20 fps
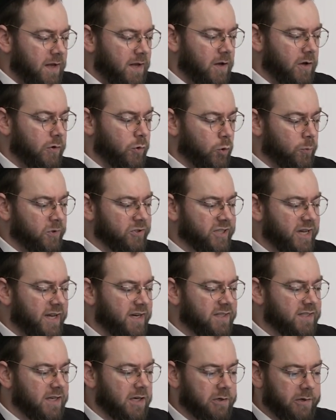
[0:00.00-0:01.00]
A normal side
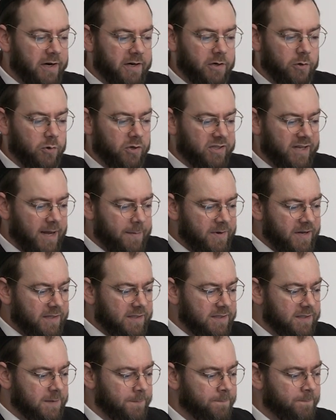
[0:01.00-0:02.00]
is a credit or
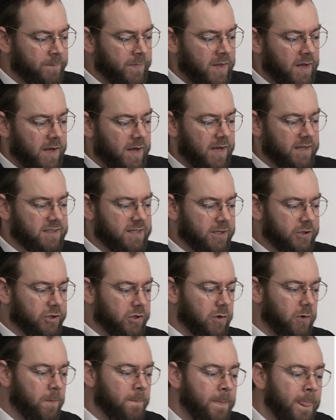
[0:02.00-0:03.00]
debits,
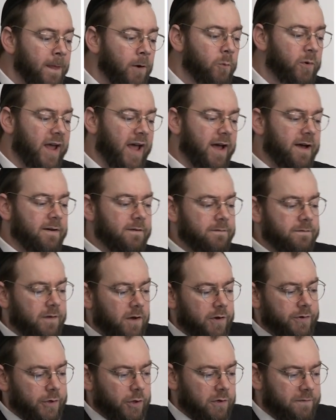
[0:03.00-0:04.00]
etc. We have
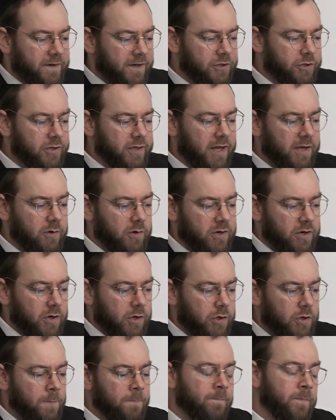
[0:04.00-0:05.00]
another feature that you
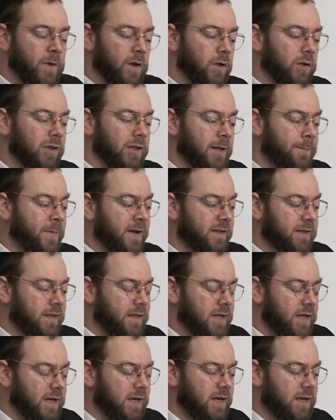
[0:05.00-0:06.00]
could limit
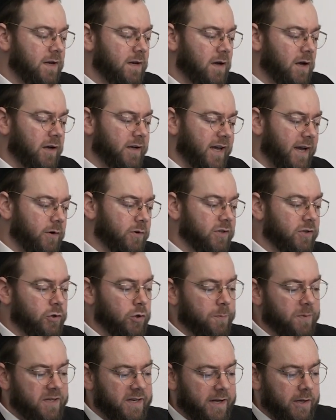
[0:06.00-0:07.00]
the account to a
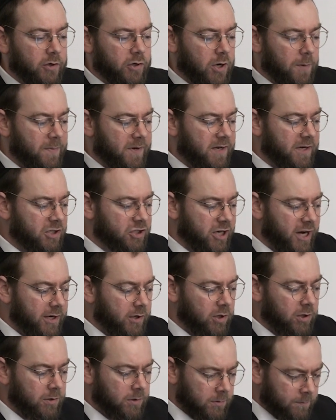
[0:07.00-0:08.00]
particular company and
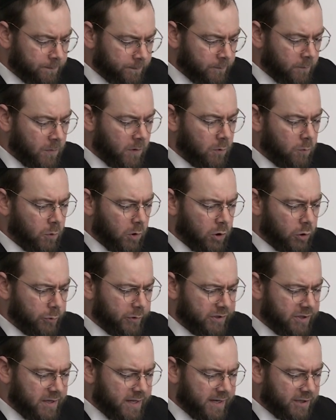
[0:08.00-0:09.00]
channel. Won't go
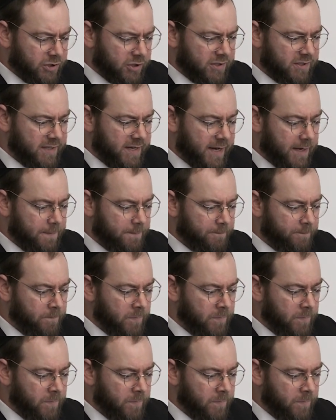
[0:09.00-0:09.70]
into that just yet.